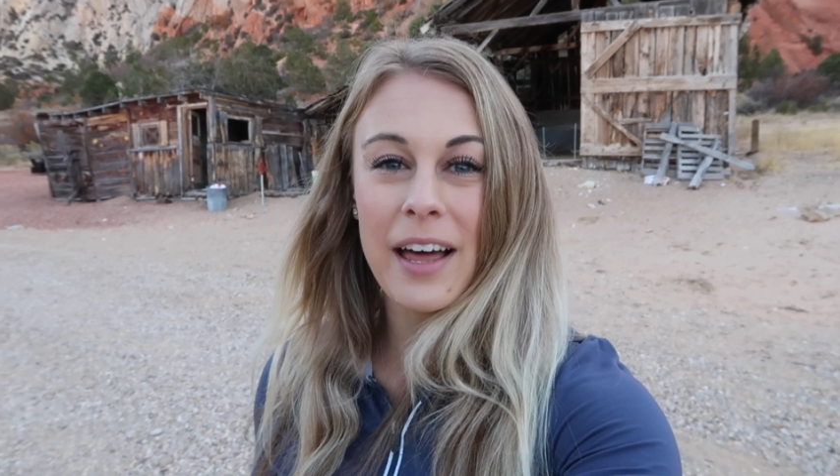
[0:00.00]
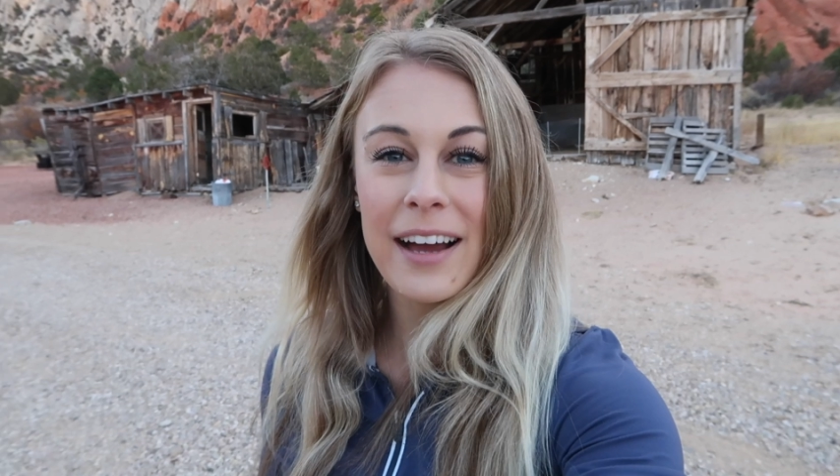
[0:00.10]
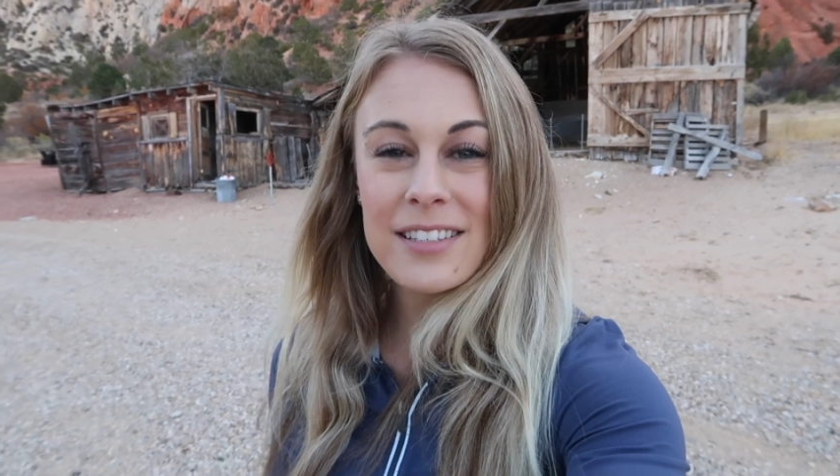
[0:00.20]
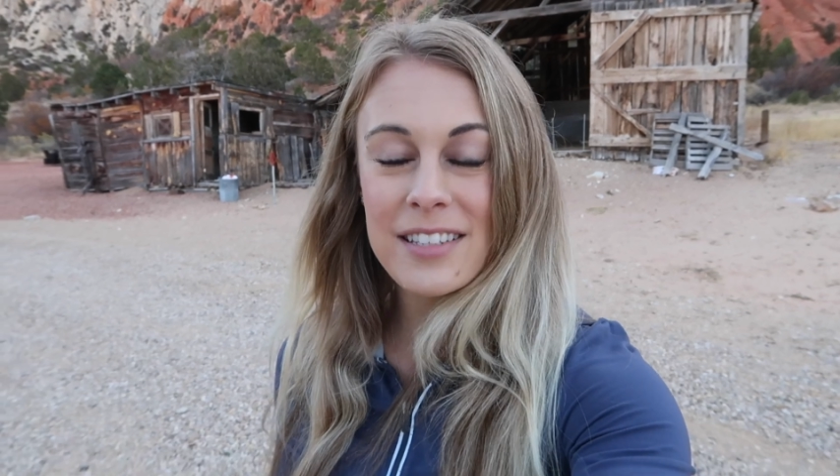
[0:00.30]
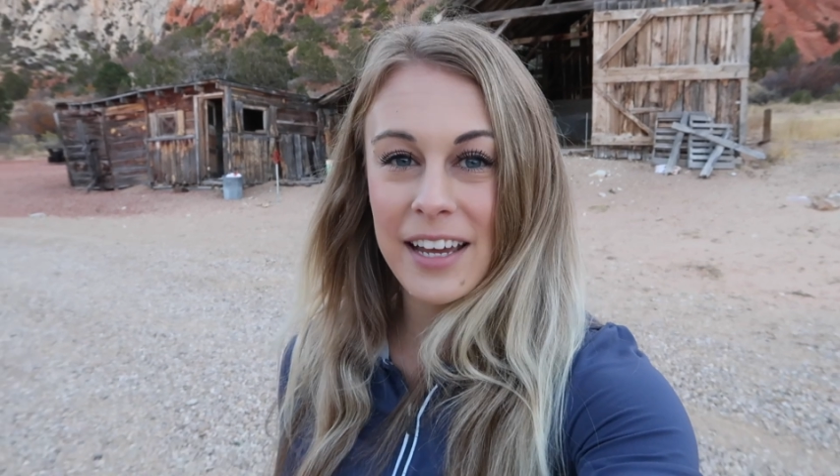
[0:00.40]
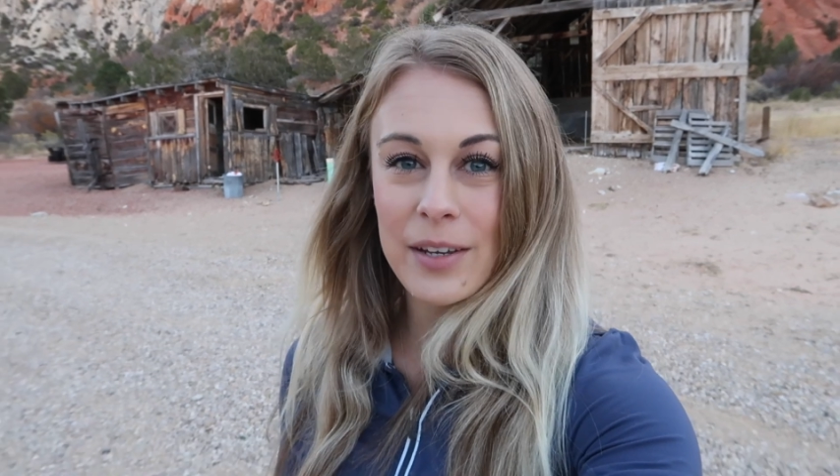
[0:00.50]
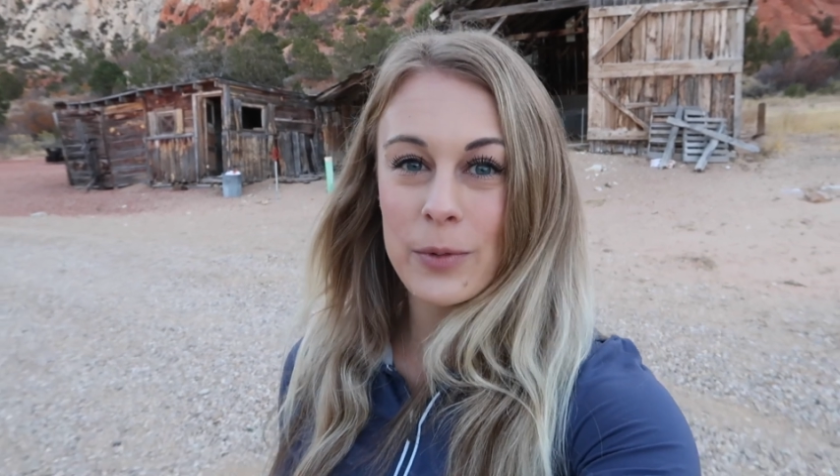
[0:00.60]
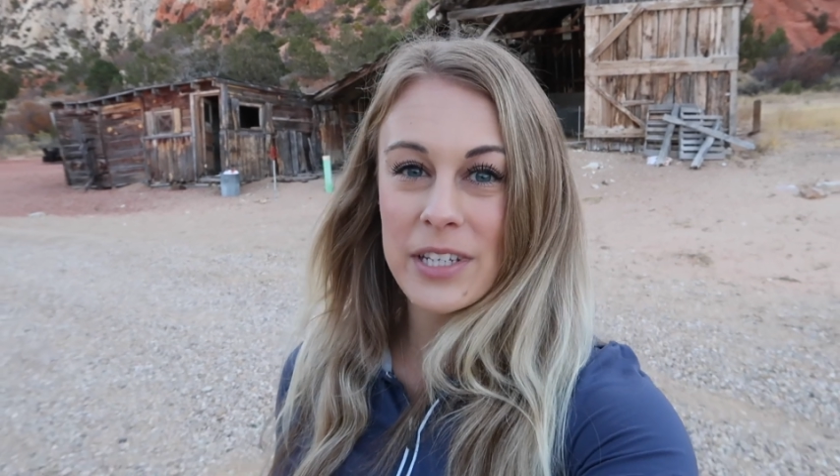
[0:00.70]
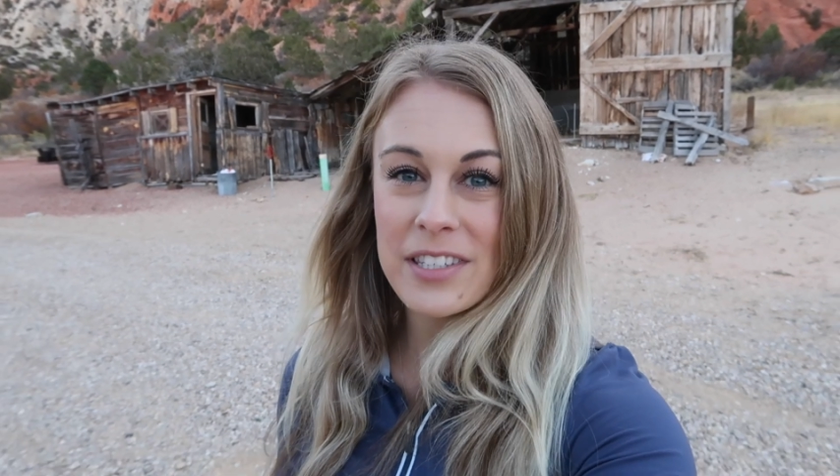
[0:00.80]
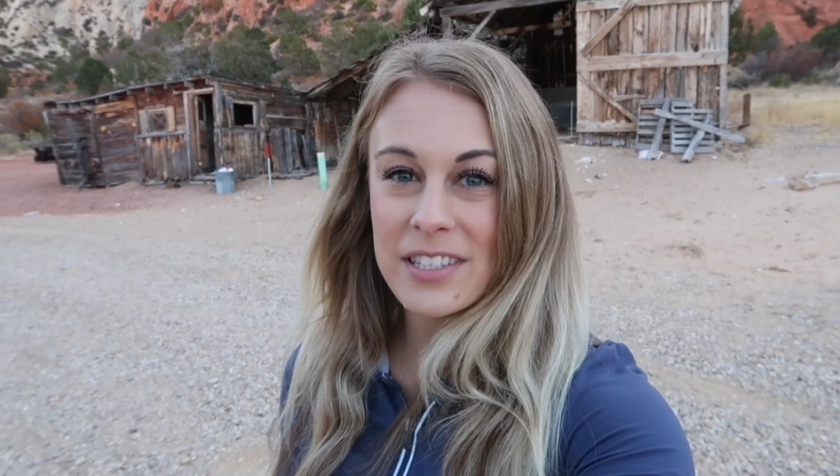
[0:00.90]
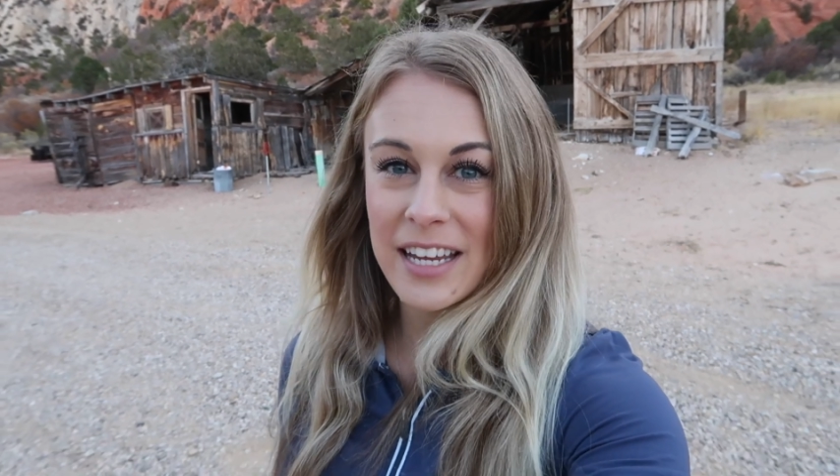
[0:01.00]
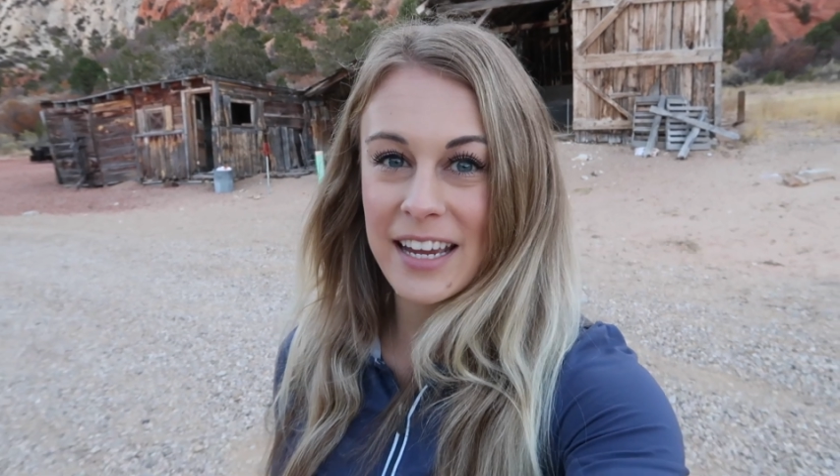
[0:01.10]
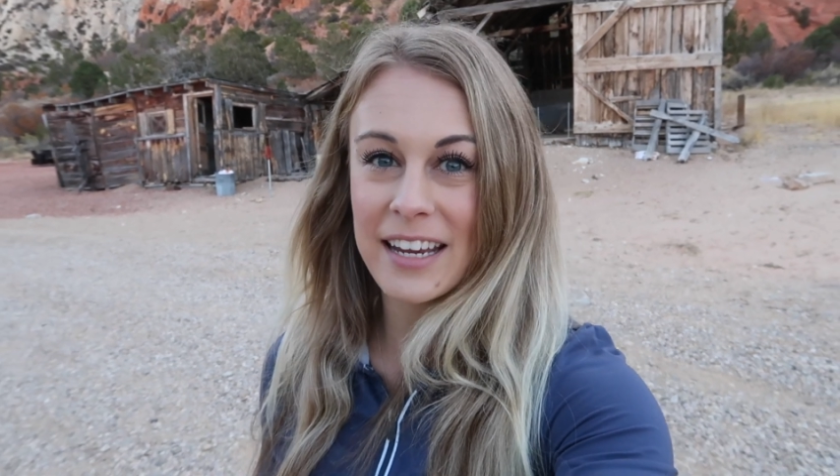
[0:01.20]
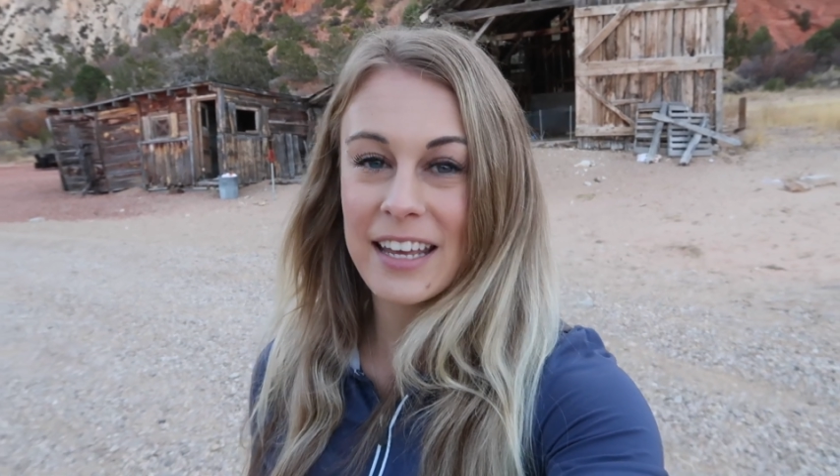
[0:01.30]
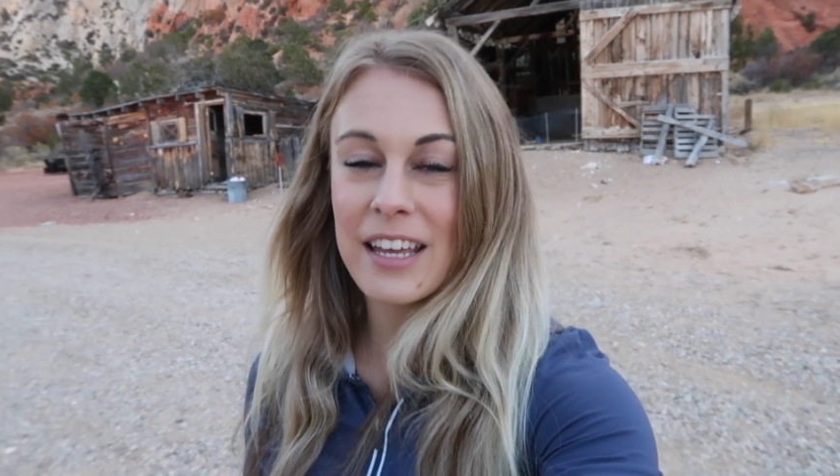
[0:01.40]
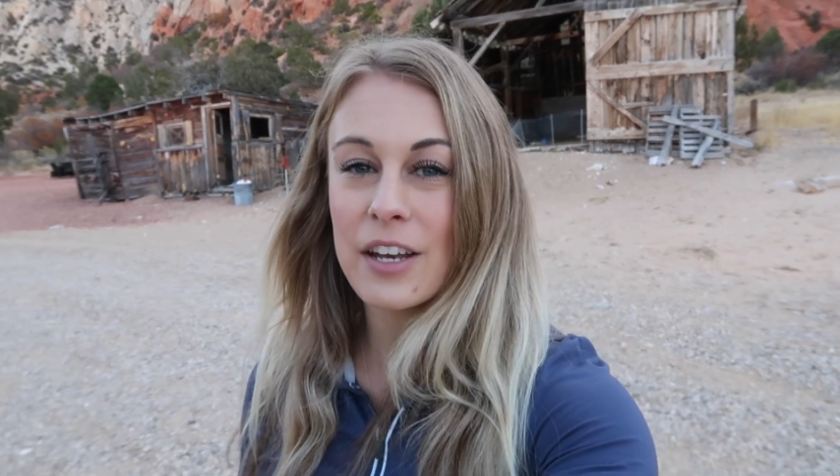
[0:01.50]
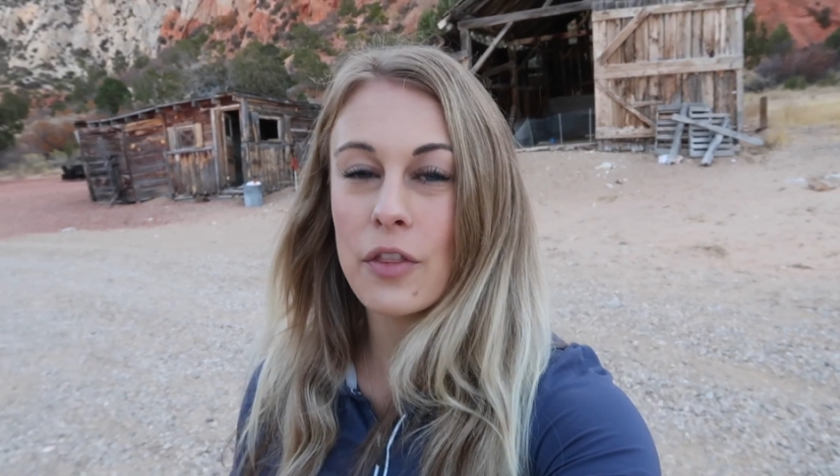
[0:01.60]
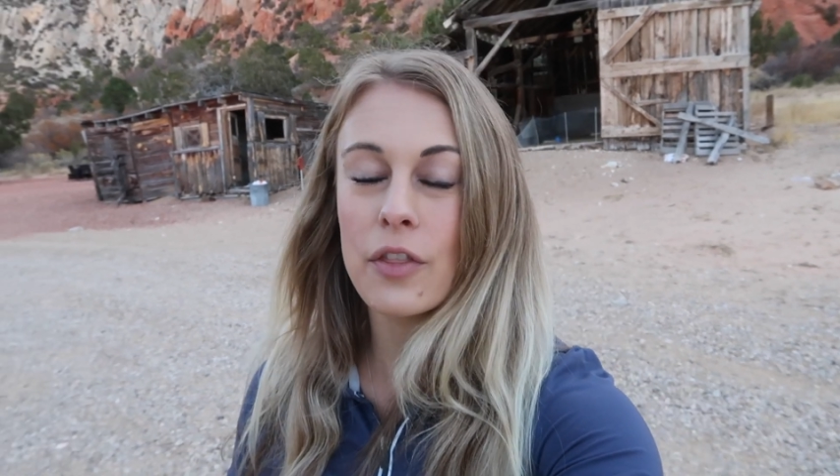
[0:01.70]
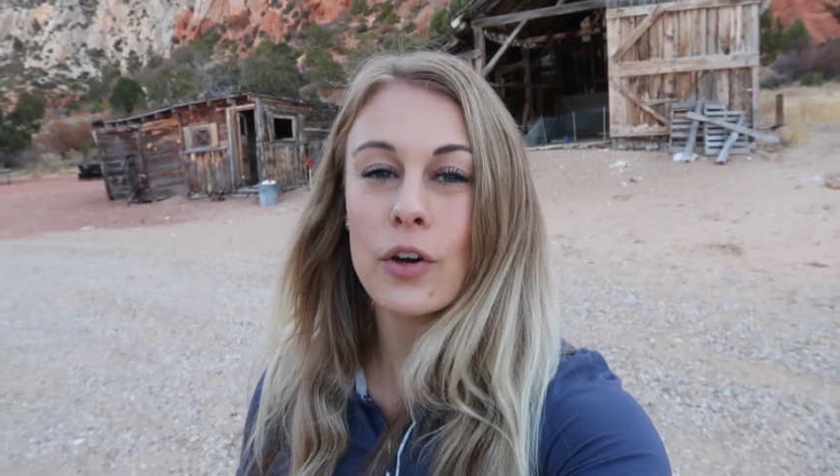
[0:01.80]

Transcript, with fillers: Last night we stayed in